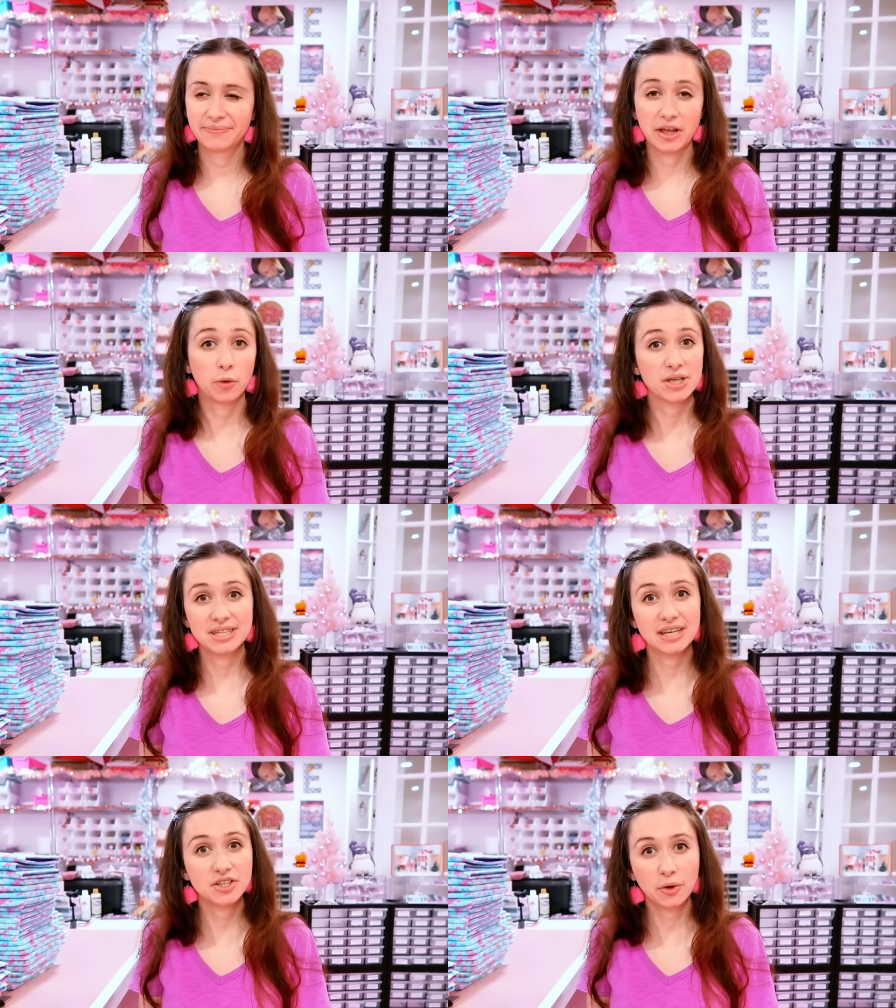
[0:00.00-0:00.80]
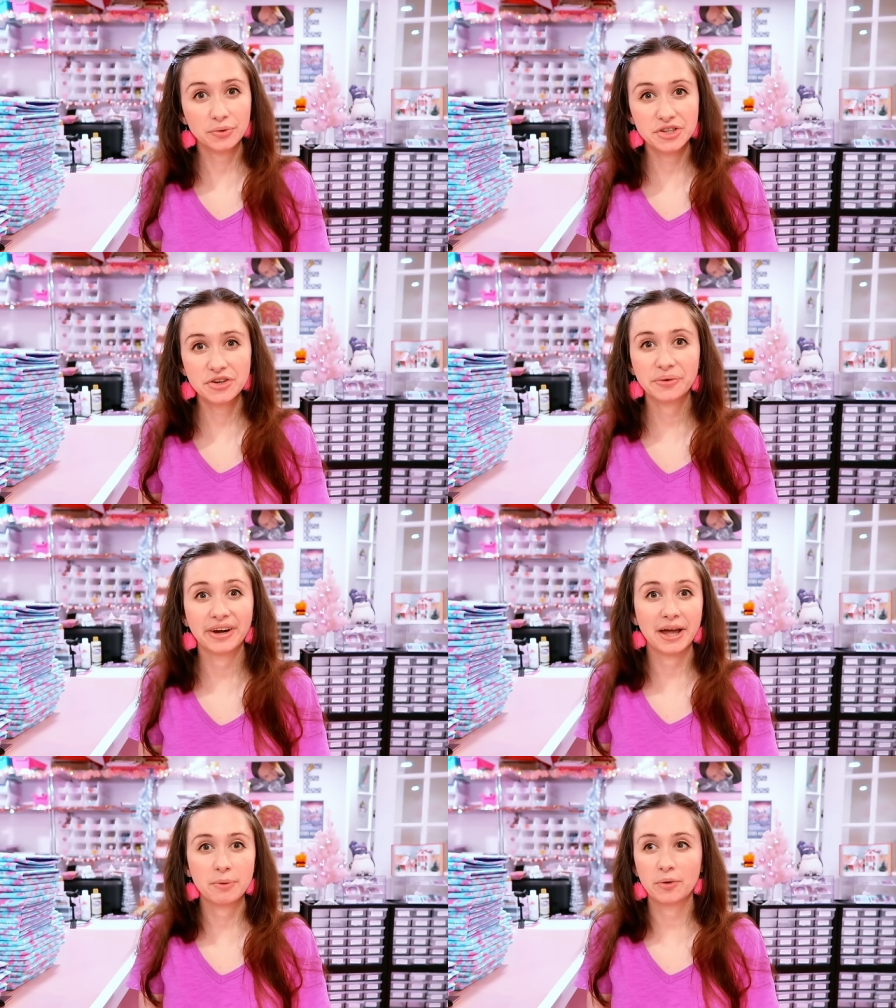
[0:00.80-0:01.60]
they always say don't do,
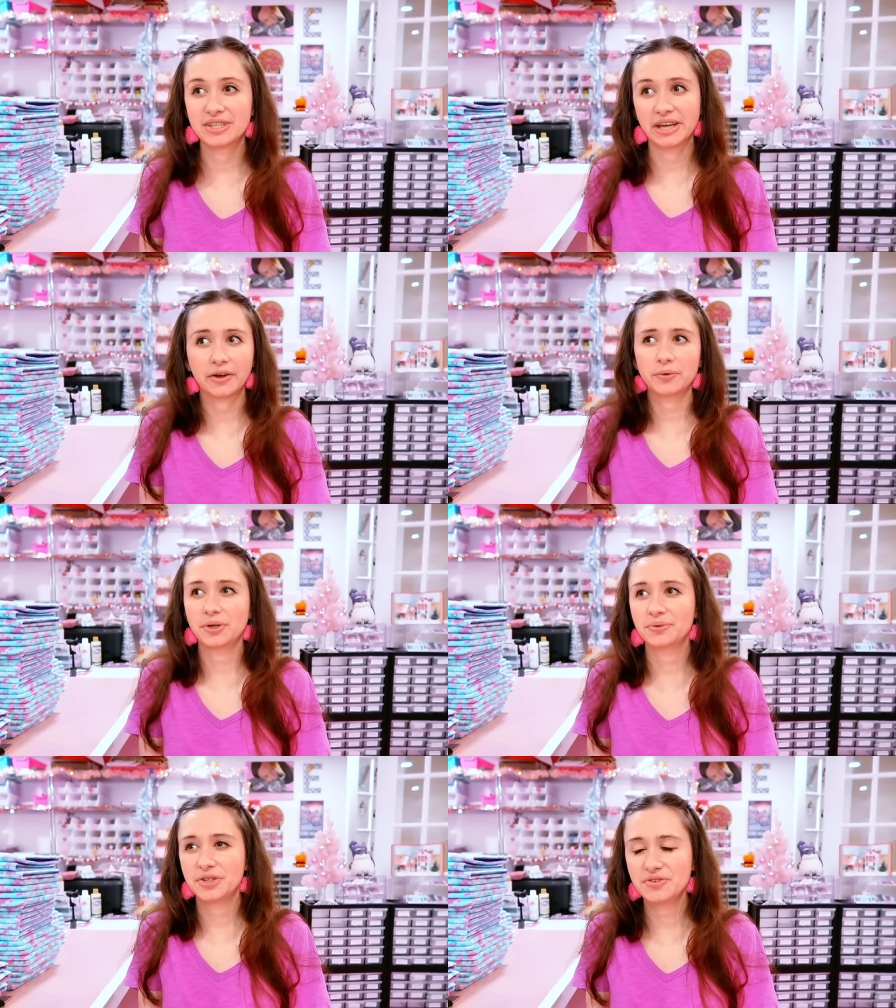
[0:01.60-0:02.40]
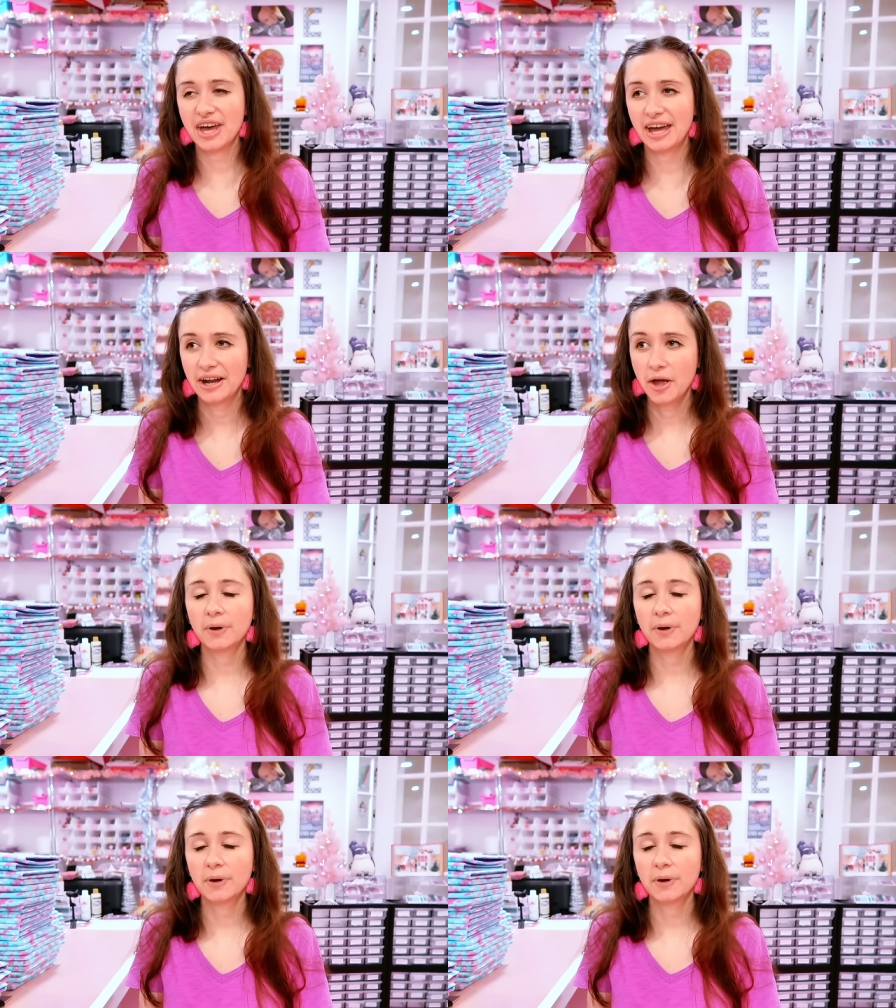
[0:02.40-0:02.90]
and I'm always like, oh, don't do that.